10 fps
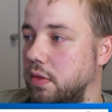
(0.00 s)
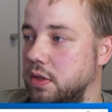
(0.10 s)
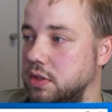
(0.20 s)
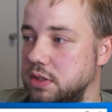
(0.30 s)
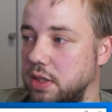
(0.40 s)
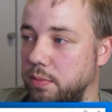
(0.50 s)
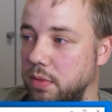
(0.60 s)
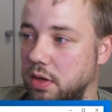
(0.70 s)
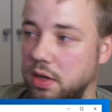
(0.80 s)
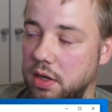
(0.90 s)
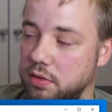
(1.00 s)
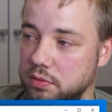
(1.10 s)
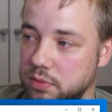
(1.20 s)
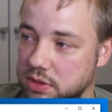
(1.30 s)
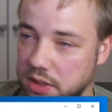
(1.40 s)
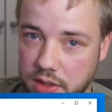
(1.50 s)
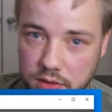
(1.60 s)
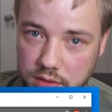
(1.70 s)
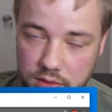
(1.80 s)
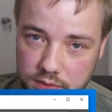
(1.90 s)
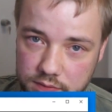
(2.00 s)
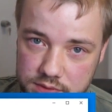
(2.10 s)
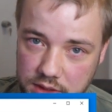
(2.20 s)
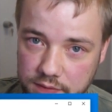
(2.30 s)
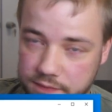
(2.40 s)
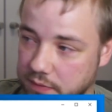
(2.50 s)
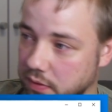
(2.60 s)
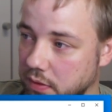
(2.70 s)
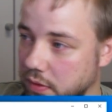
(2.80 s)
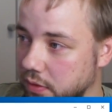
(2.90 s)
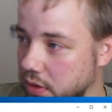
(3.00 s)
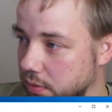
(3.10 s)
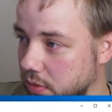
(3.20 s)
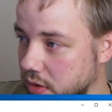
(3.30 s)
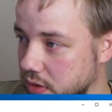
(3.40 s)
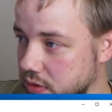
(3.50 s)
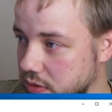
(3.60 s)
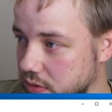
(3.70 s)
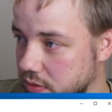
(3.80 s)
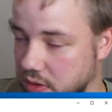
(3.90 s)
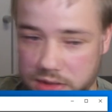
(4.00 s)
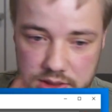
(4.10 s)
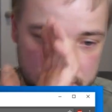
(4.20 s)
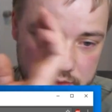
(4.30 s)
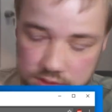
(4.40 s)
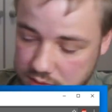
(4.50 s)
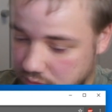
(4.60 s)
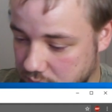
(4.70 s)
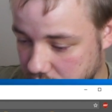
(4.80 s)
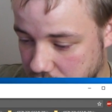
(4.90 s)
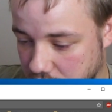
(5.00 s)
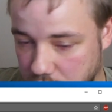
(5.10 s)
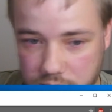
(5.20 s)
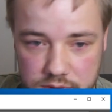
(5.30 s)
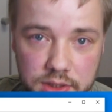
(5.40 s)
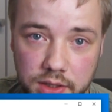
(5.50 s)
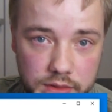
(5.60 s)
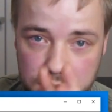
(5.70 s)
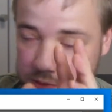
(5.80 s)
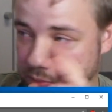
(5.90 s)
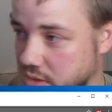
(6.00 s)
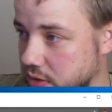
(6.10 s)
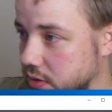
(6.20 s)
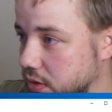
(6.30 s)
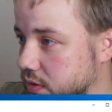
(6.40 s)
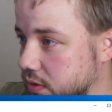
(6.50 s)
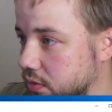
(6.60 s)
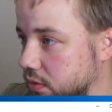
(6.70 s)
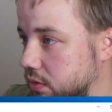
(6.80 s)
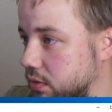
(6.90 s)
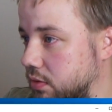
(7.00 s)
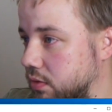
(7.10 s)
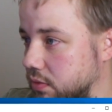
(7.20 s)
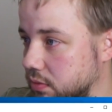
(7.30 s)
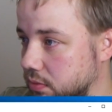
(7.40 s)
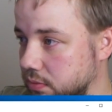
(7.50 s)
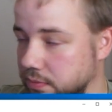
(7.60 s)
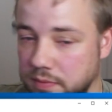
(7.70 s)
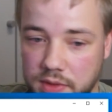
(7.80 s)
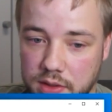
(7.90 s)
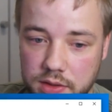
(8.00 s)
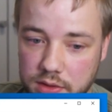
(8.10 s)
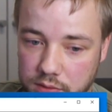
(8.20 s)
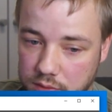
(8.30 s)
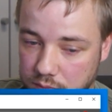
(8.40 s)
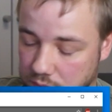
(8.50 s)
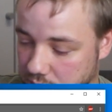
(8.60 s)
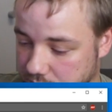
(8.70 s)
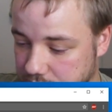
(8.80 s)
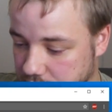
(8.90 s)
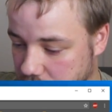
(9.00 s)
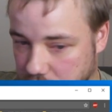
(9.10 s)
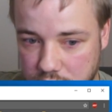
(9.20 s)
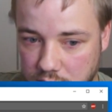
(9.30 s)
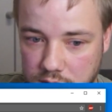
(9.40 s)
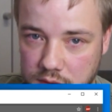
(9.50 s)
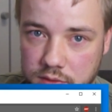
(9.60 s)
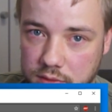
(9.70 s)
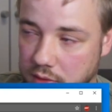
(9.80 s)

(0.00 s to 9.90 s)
this number, and it will say save all the cameras as it's and so on. I will delete this part. It's not you need to